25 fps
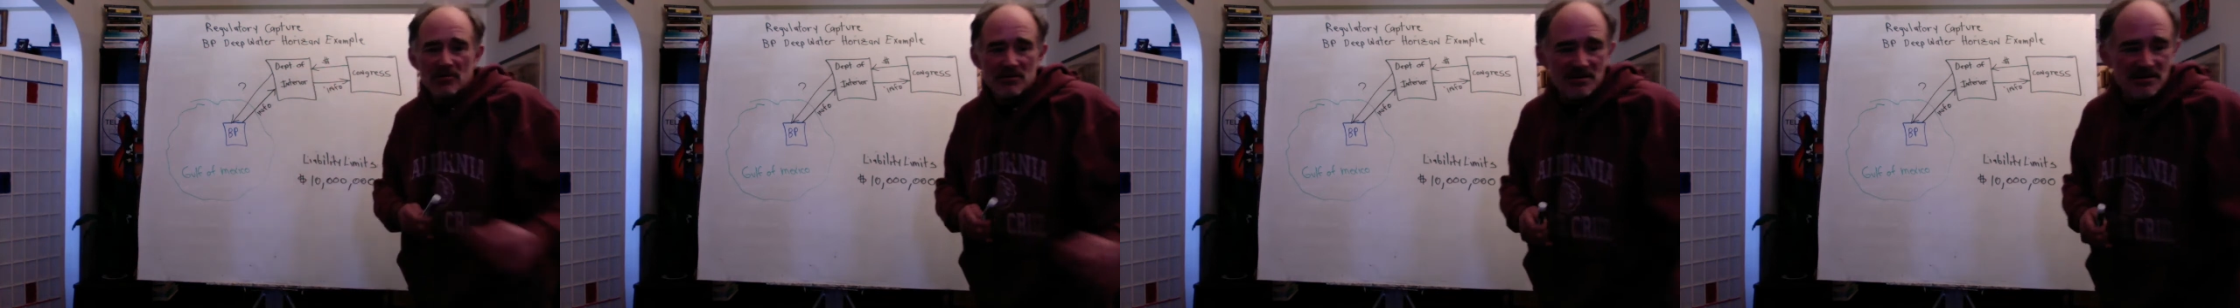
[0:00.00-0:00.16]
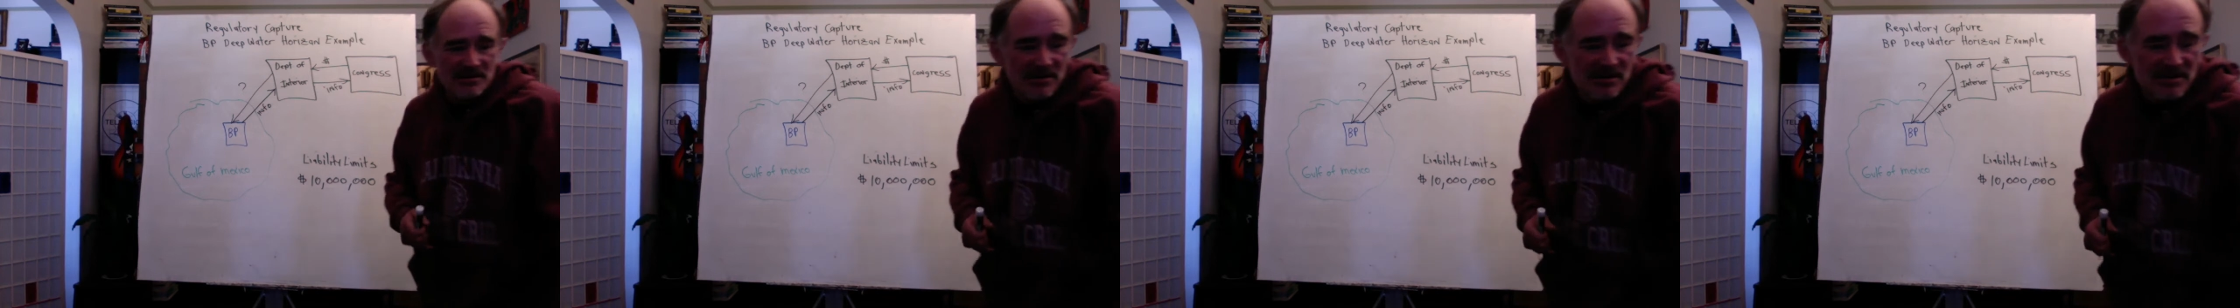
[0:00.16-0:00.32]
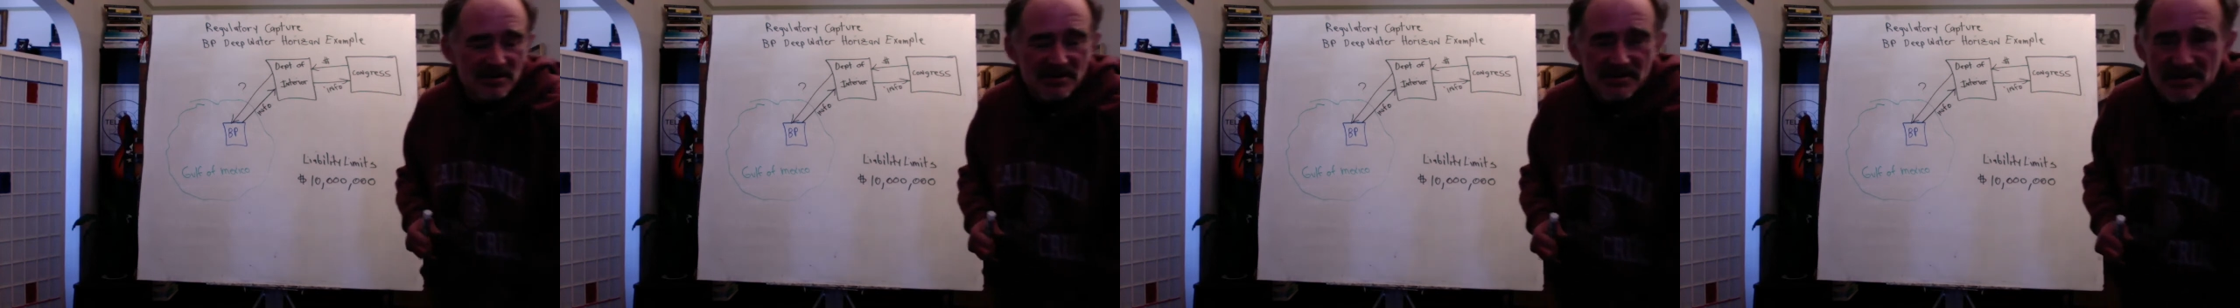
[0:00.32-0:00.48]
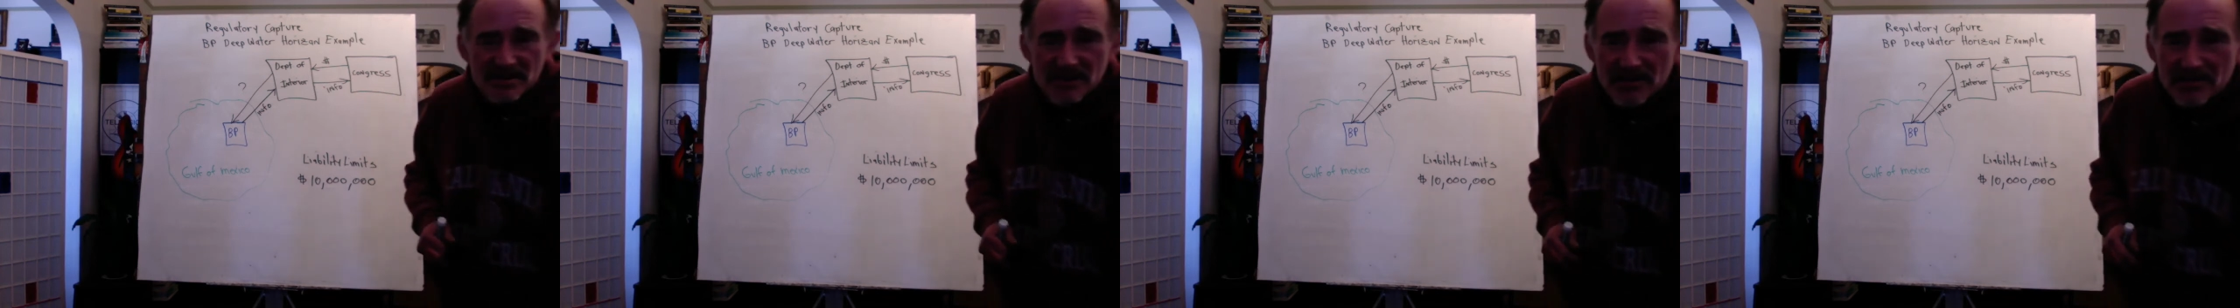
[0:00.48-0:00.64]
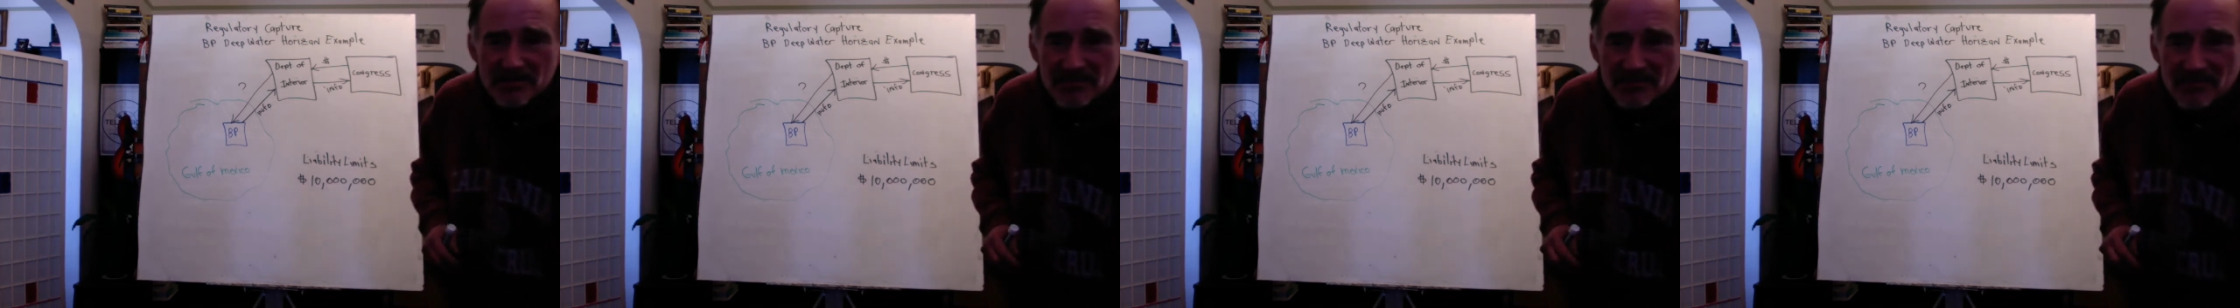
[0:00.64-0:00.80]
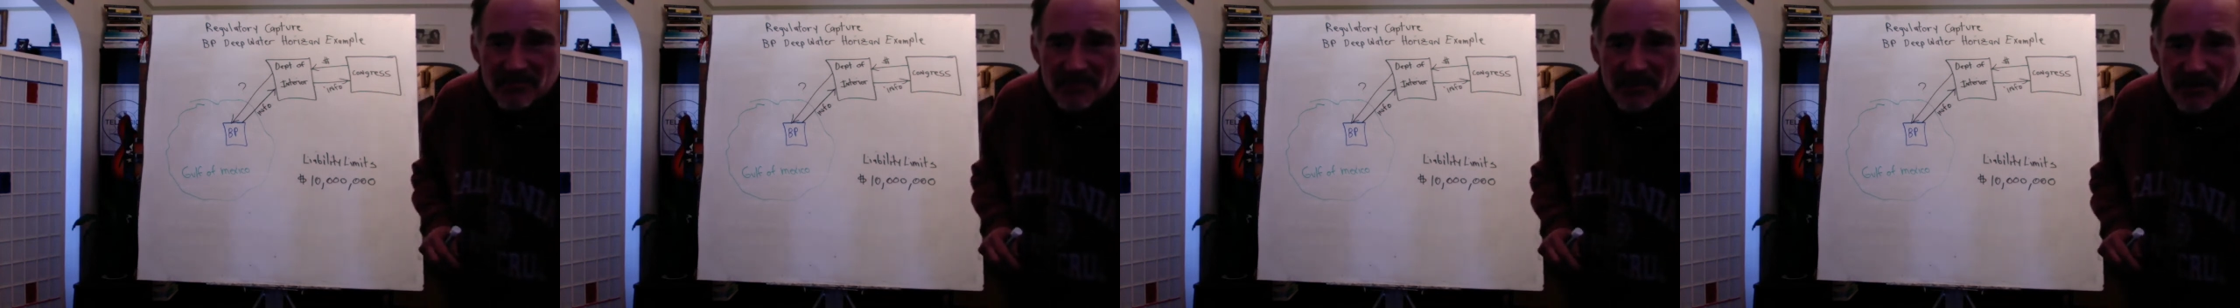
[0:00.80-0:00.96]
is this type
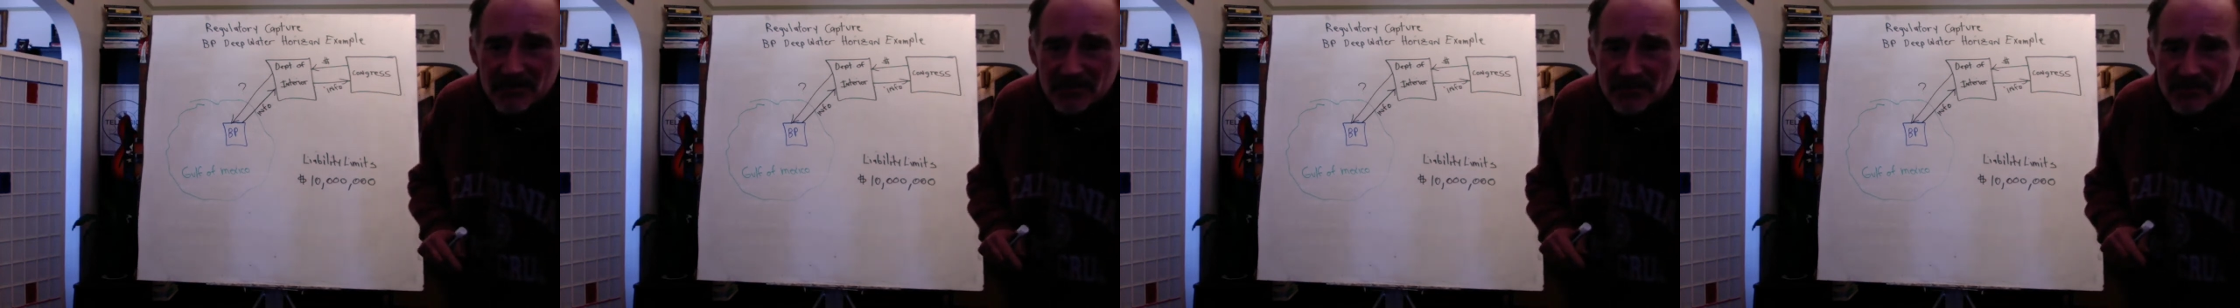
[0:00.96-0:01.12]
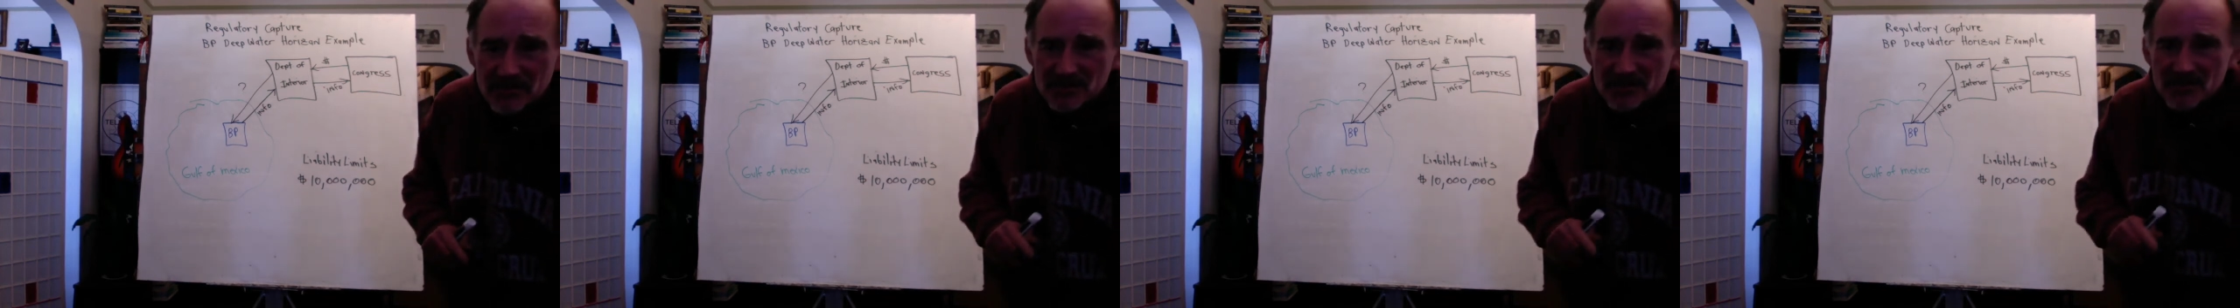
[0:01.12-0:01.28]
of public